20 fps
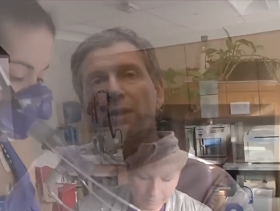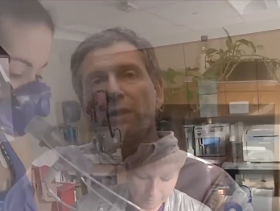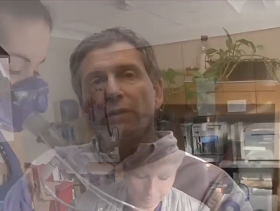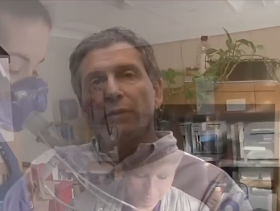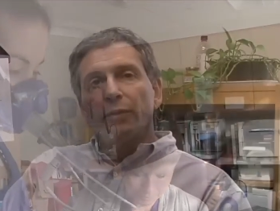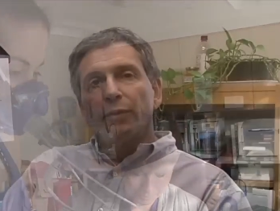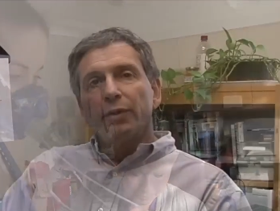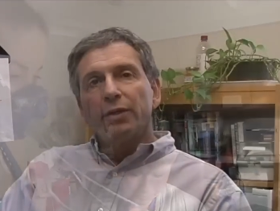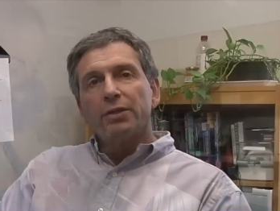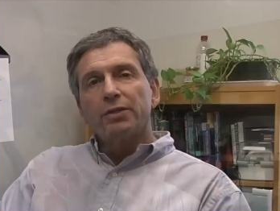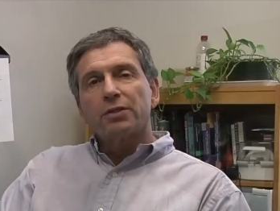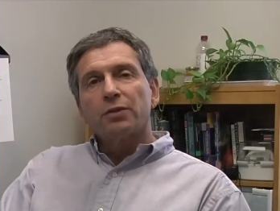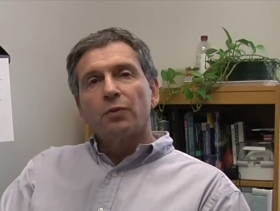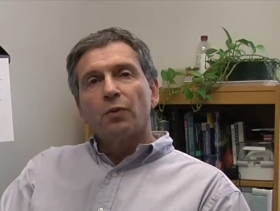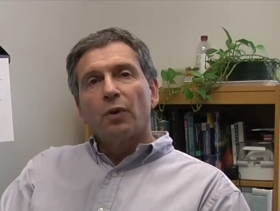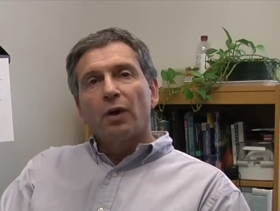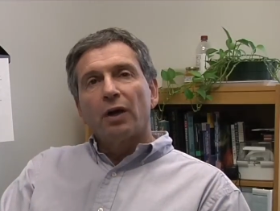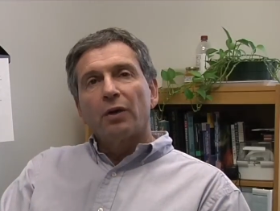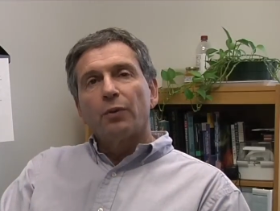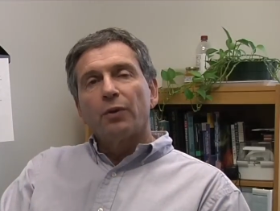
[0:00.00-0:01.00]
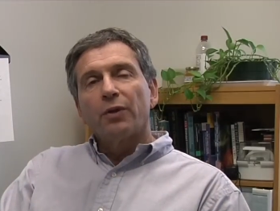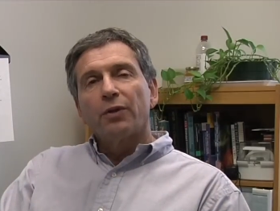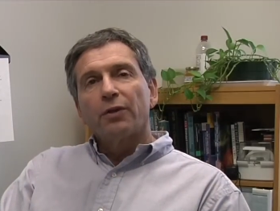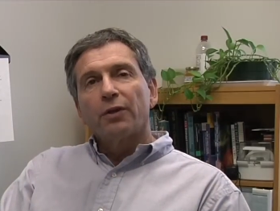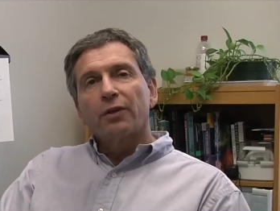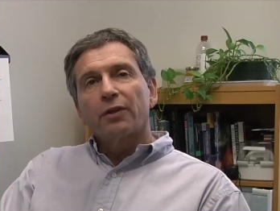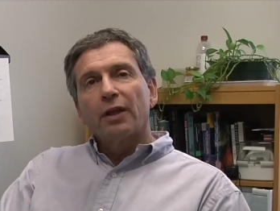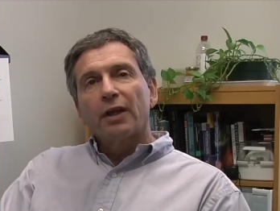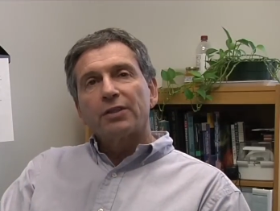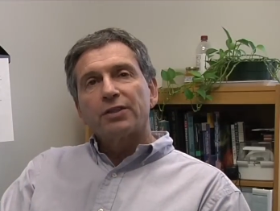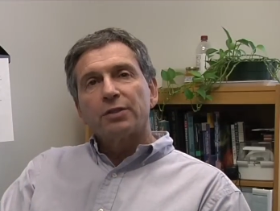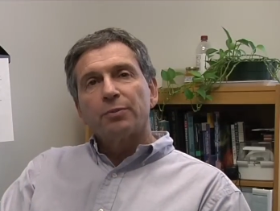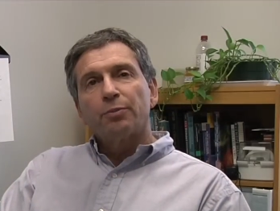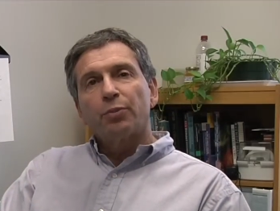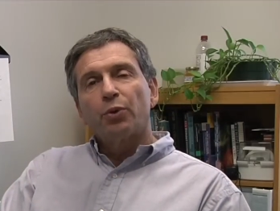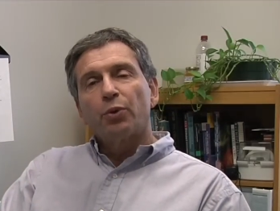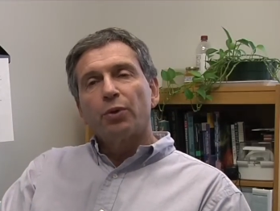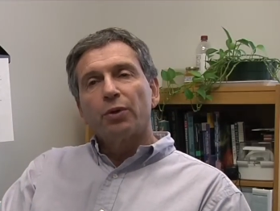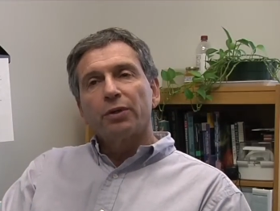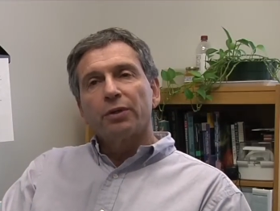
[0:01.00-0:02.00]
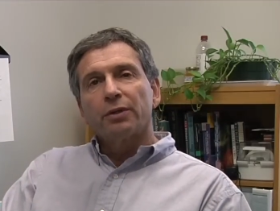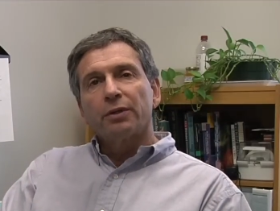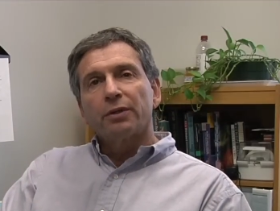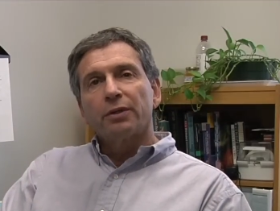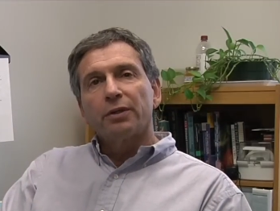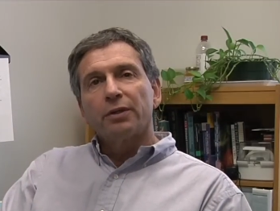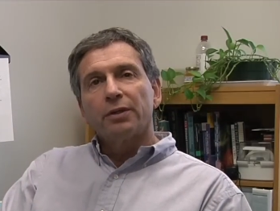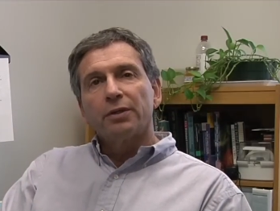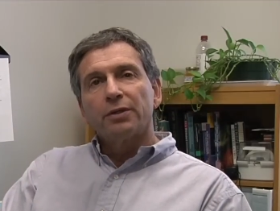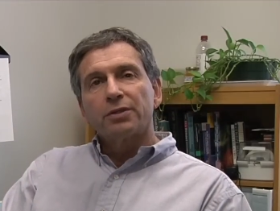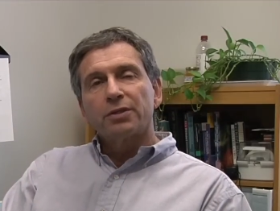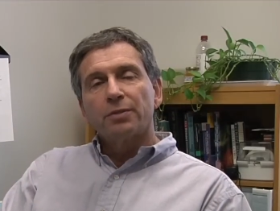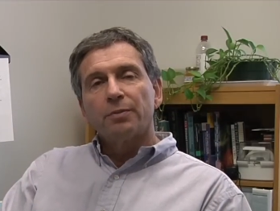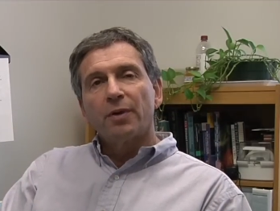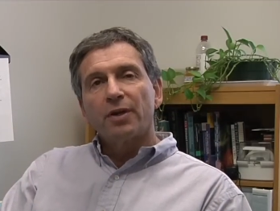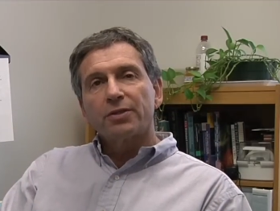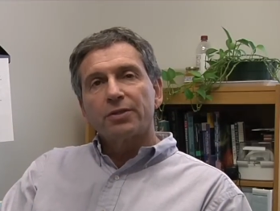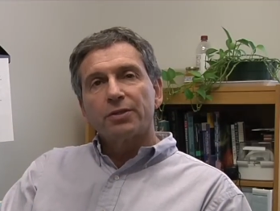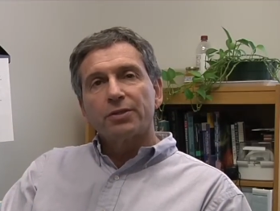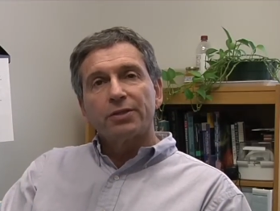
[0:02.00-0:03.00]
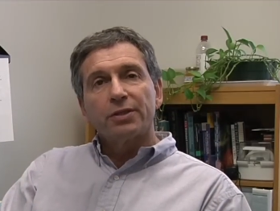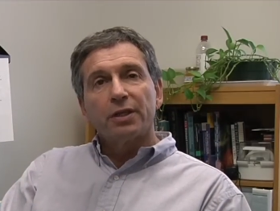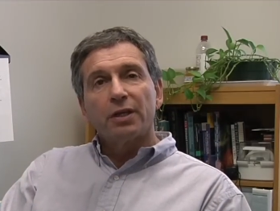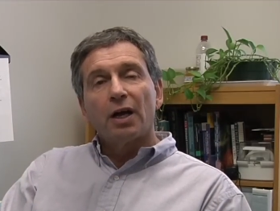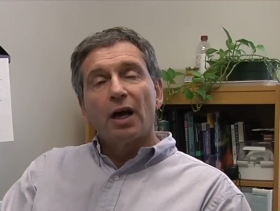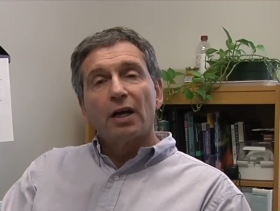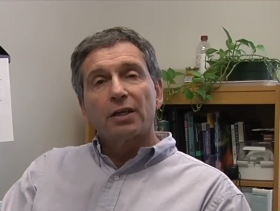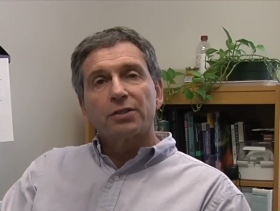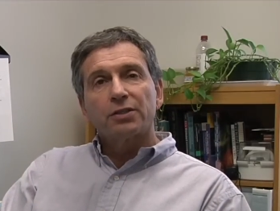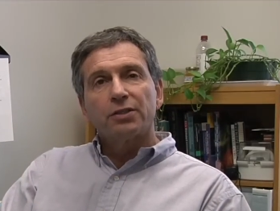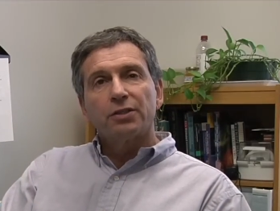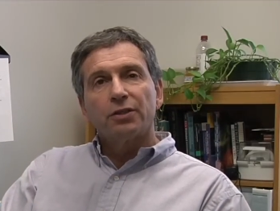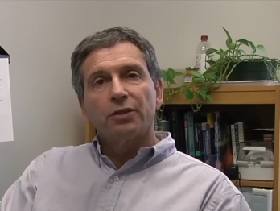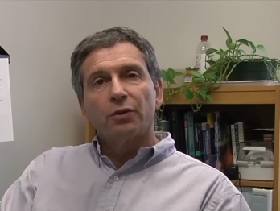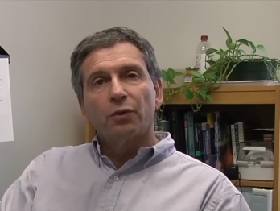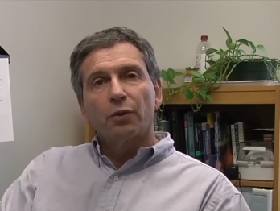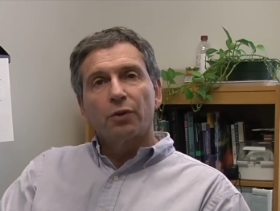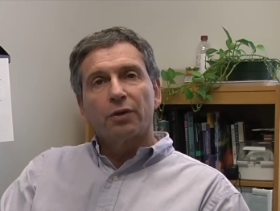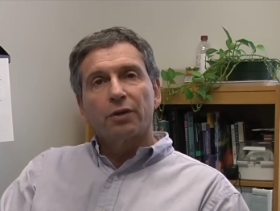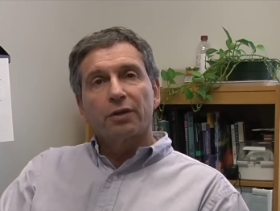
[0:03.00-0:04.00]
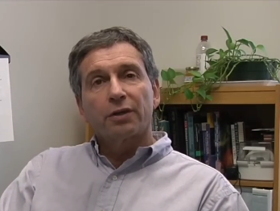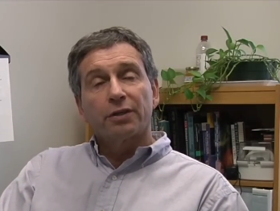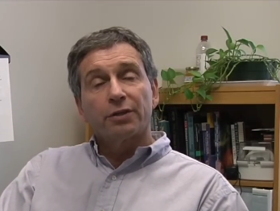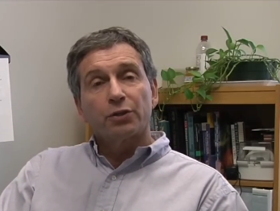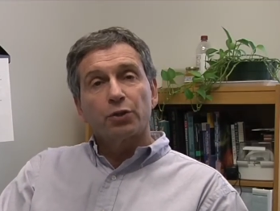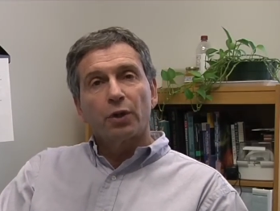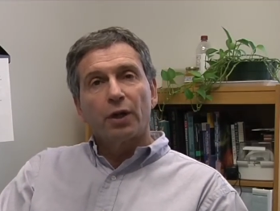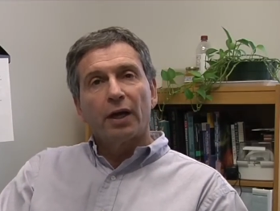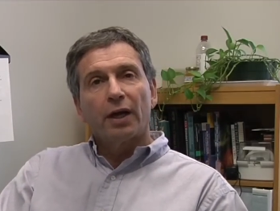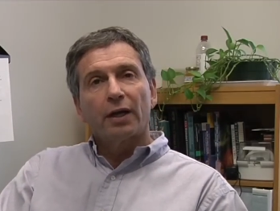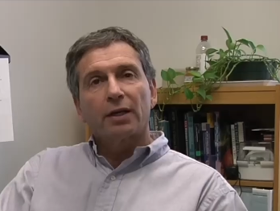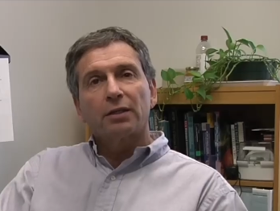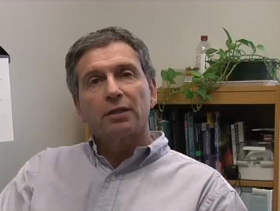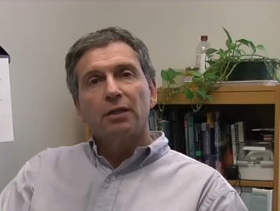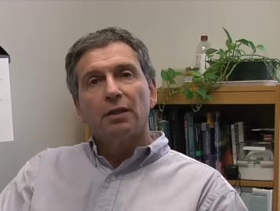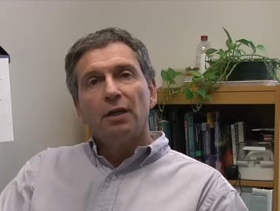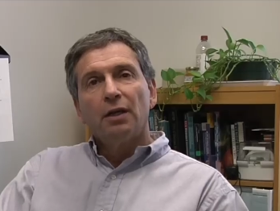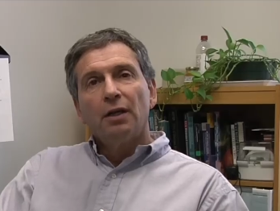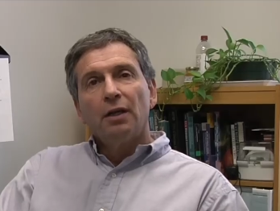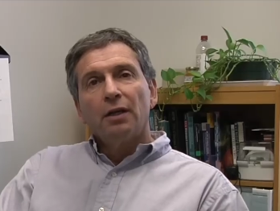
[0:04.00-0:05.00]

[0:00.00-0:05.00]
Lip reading: And the reason why we think that's important is the muscles need oxygen in order to contract.